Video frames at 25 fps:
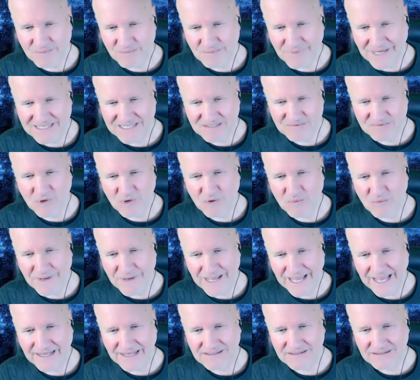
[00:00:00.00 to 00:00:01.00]
a baseball
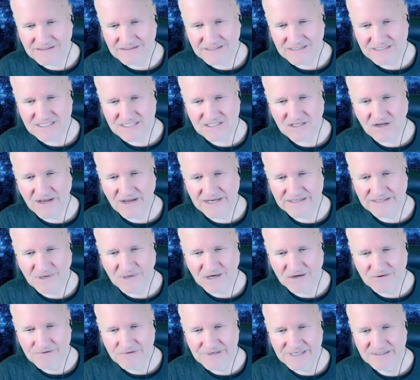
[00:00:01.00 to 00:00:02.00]
bat at the side of
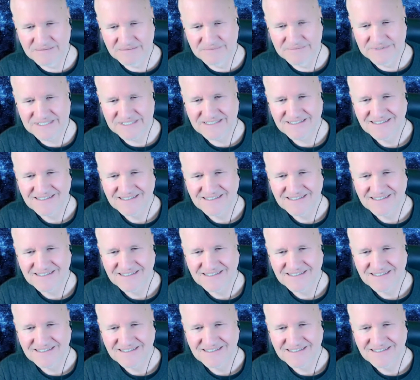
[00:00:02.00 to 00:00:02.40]
my ribs,